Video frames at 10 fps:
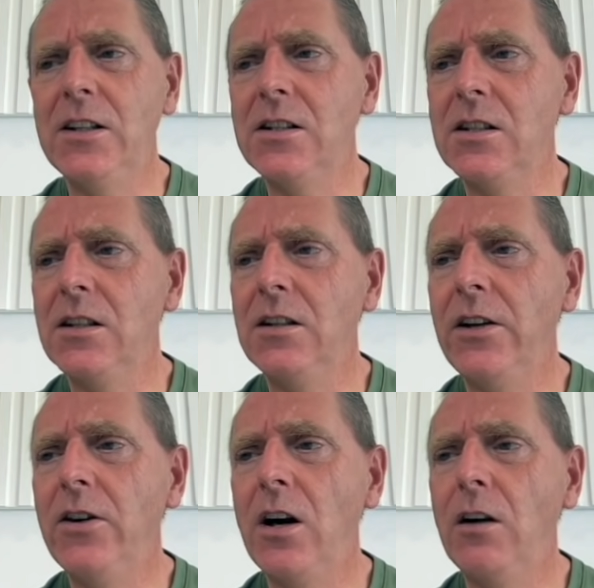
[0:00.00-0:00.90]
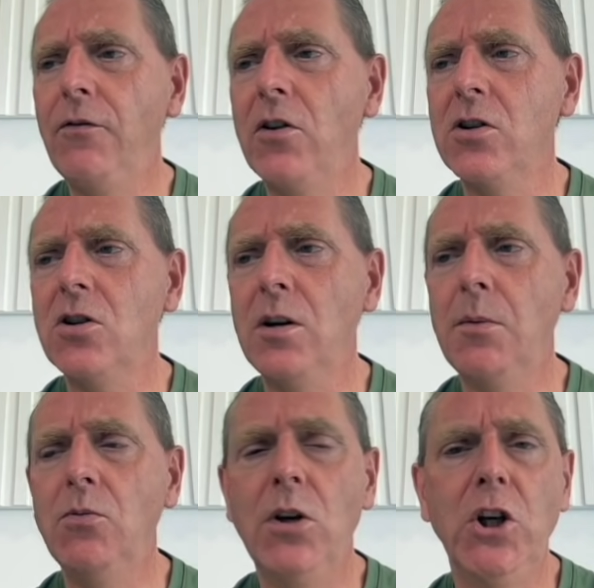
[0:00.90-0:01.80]
this London Hard Fork is going to
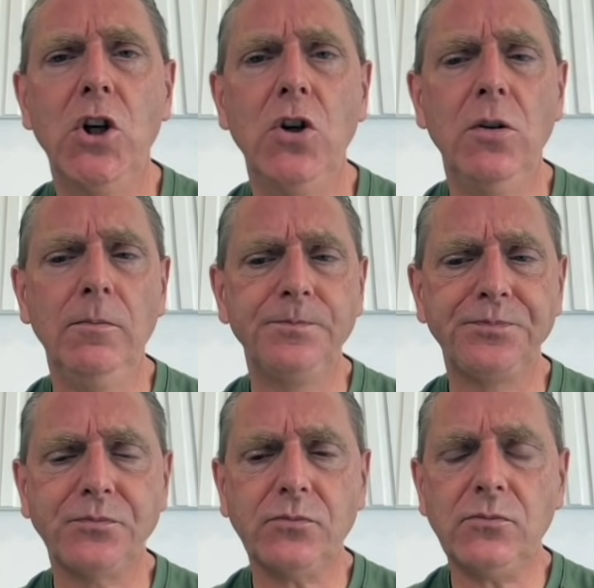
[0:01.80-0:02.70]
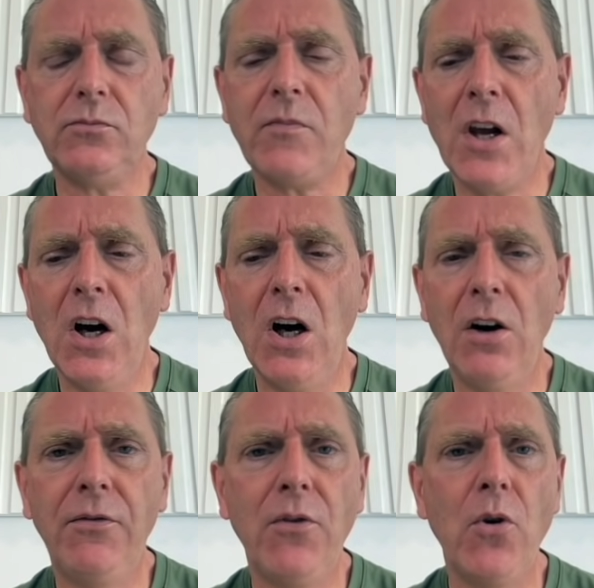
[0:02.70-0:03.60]
be really good
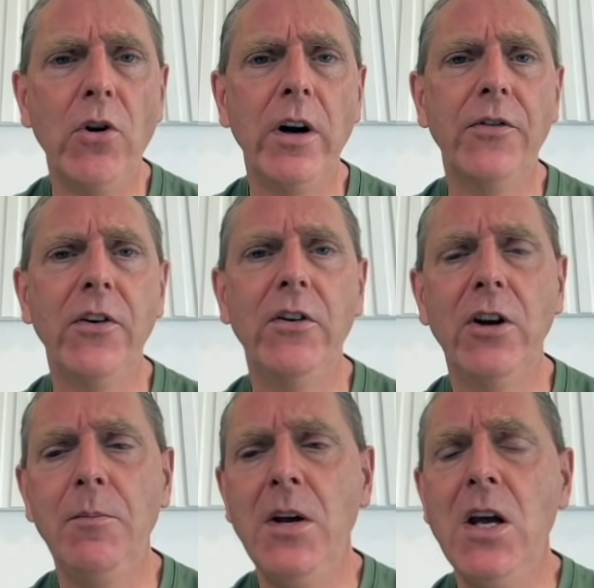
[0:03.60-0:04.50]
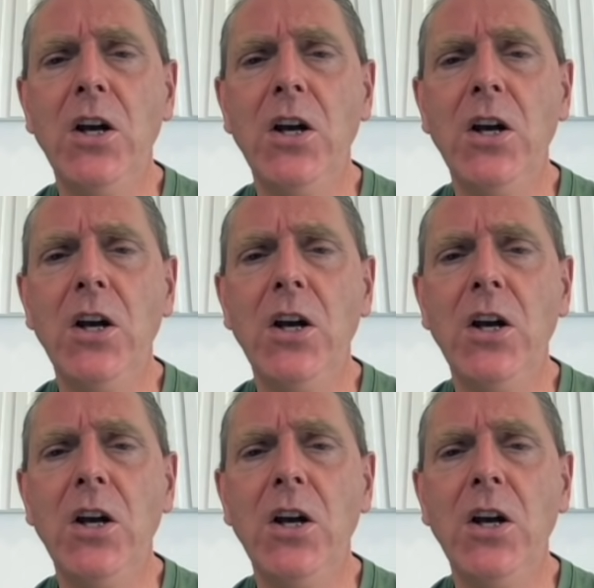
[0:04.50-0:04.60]
for Ethereum.